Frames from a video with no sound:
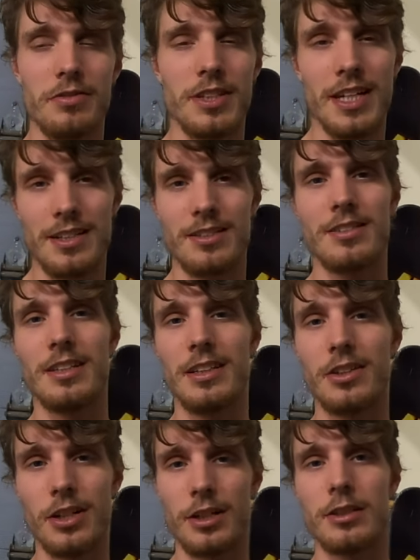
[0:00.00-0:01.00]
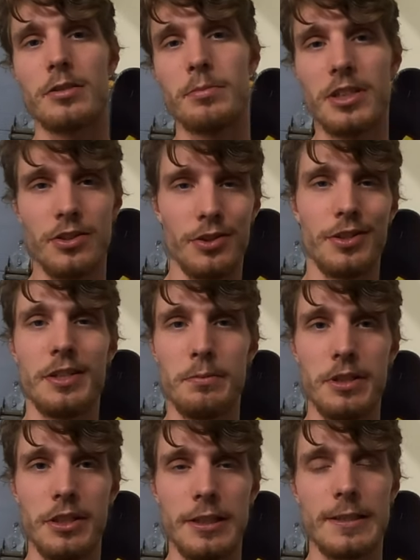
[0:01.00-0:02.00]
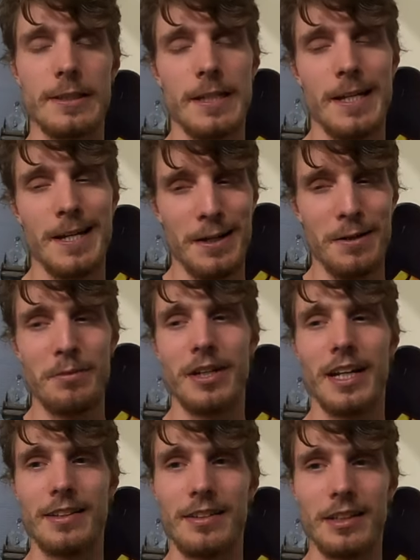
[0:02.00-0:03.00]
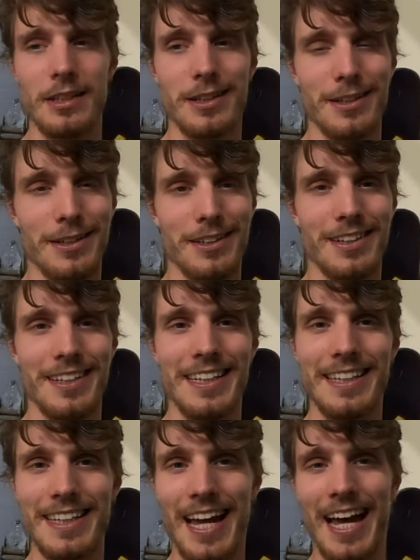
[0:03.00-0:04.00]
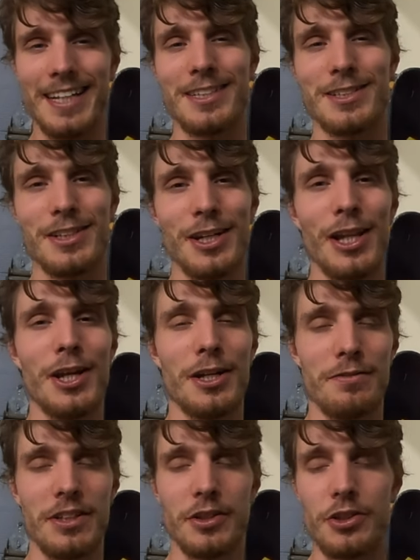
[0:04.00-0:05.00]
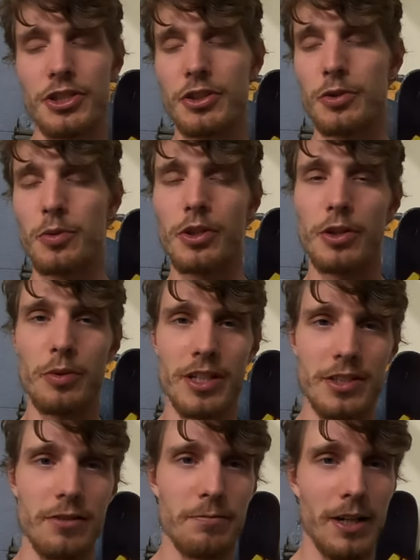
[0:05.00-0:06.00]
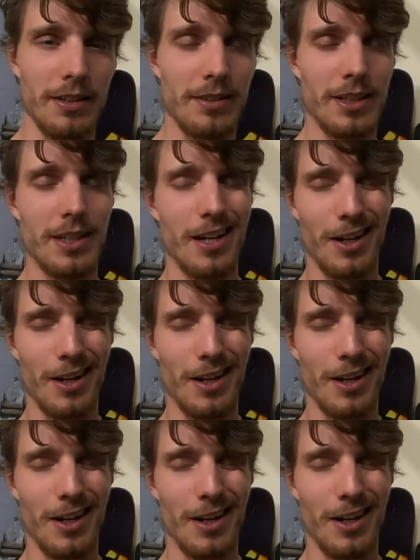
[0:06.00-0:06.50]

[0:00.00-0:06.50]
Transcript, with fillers: Yes, it costs me 30 minutes, but I think uh, it adds a lot of energy to the rest of my day.